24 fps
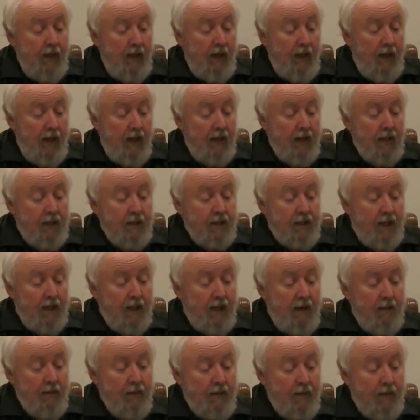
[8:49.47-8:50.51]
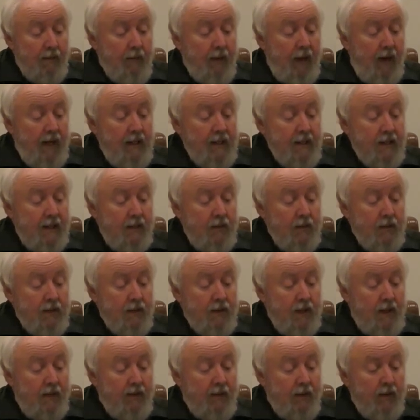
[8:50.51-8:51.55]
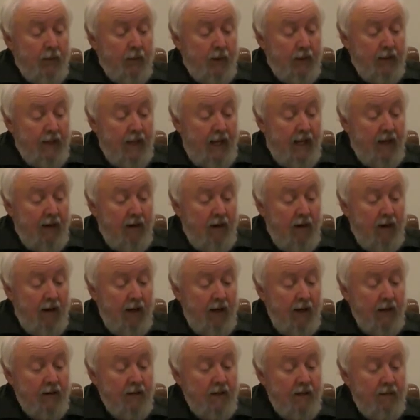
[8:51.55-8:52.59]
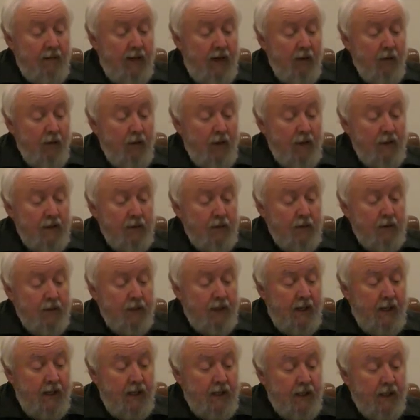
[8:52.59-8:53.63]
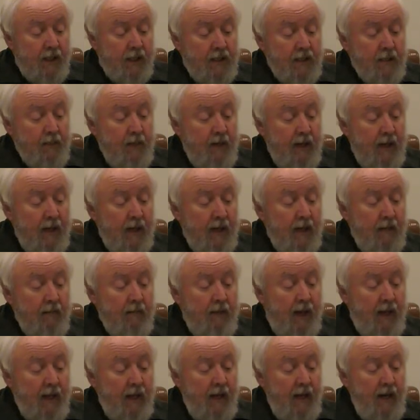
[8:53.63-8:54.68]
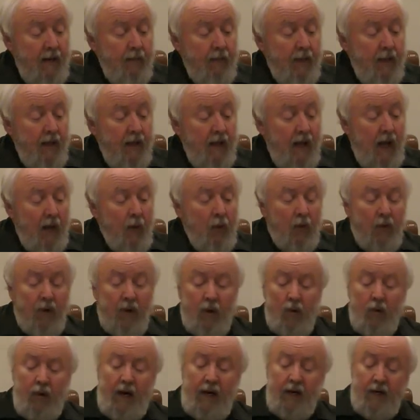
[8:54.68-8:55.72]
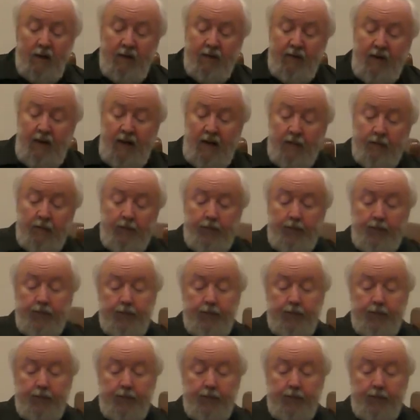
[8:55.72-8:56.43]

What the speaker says: And it shall come to pass that whosoever will not hearken to my words, which he shall speak in my name, I will require of him.